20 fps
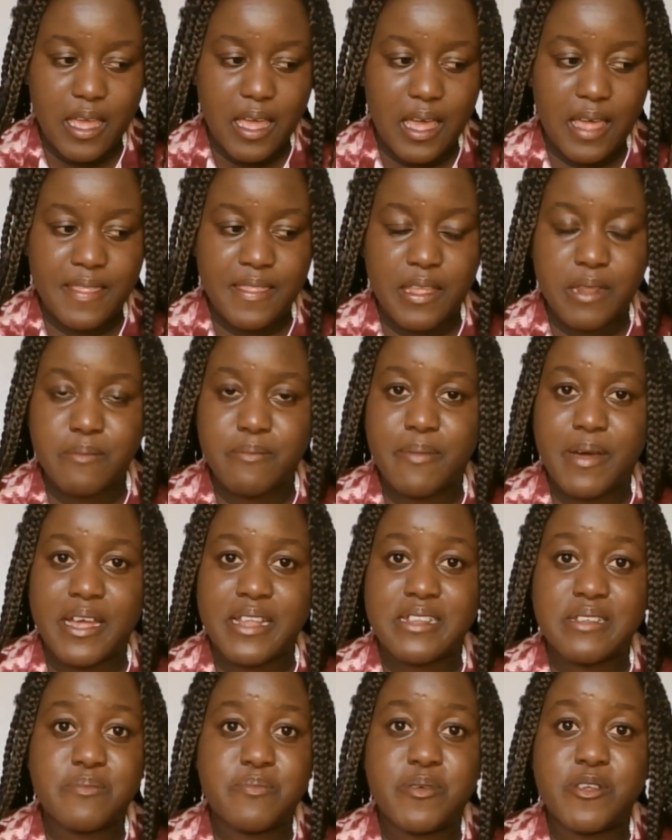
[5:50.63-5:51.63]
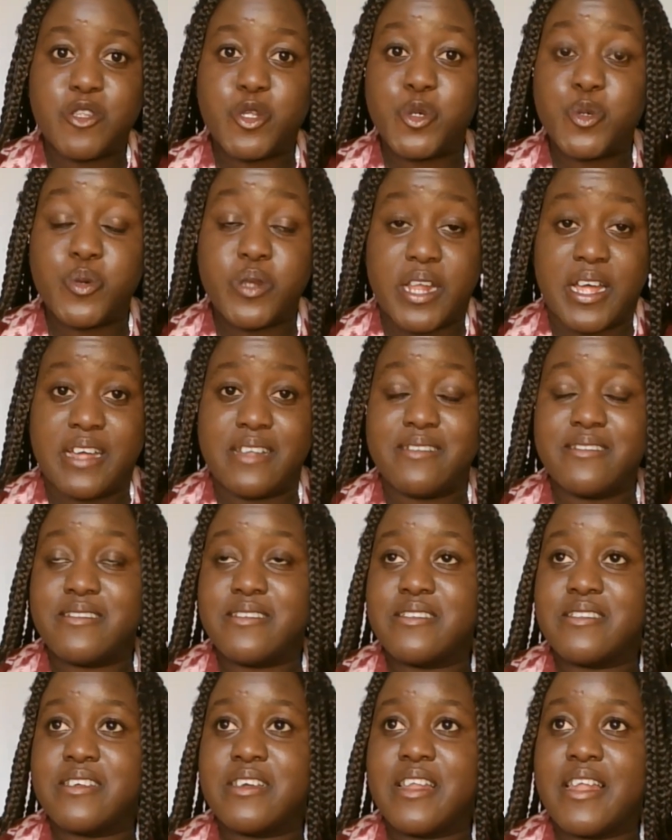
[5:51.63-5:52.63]
And then Bandi Piturand
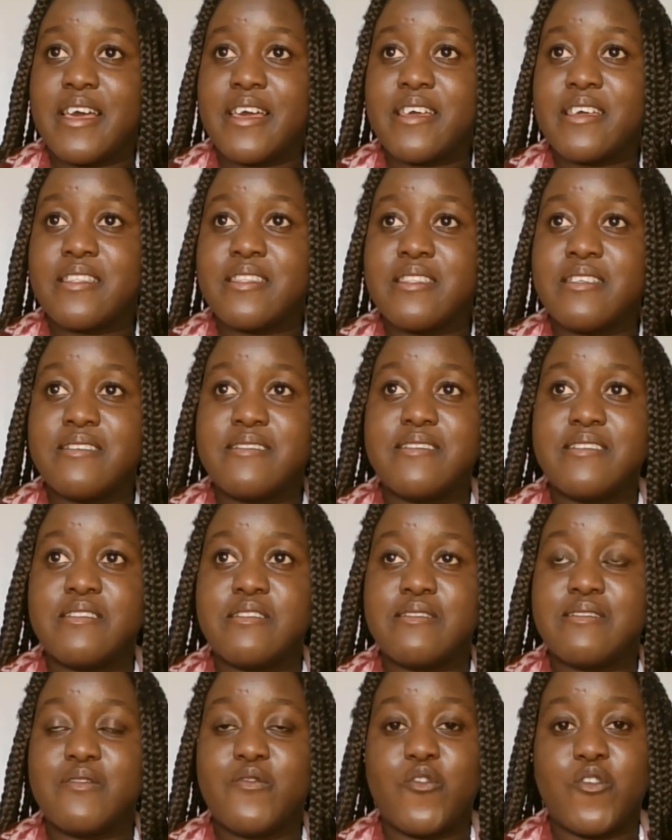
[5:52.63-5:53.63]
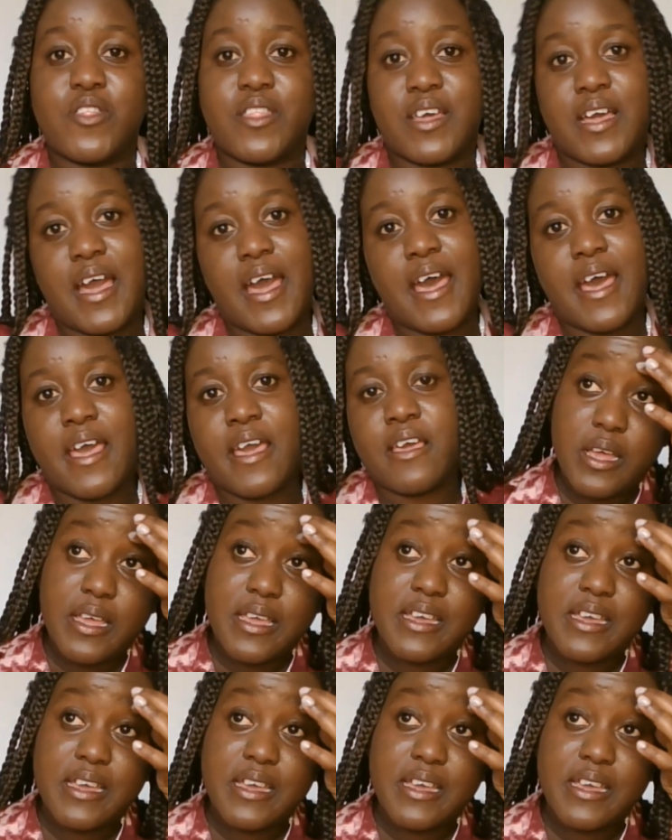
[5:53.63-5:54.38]
and they like, this is for the guy.